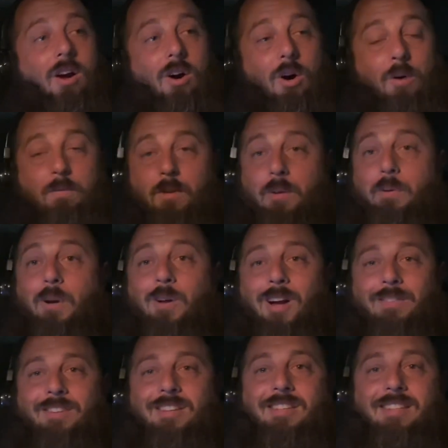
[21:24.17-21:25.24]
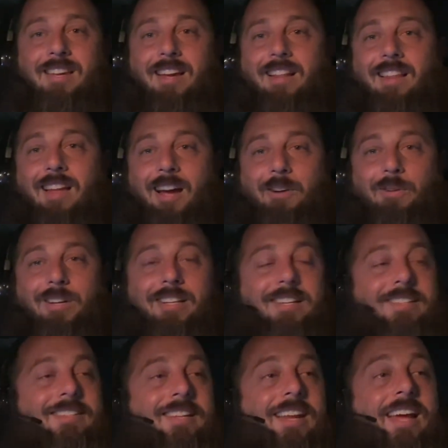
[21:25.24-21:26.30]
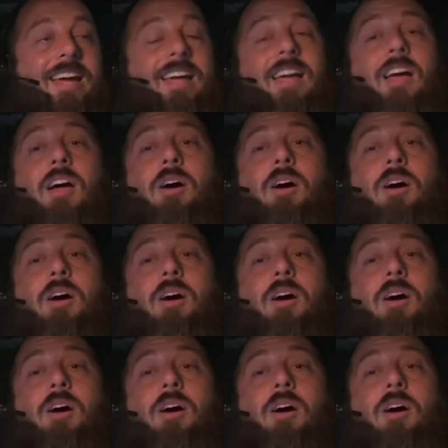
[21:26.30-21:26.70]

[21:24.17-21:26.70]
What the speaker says: Hopefully, we don't have to sit like we did today.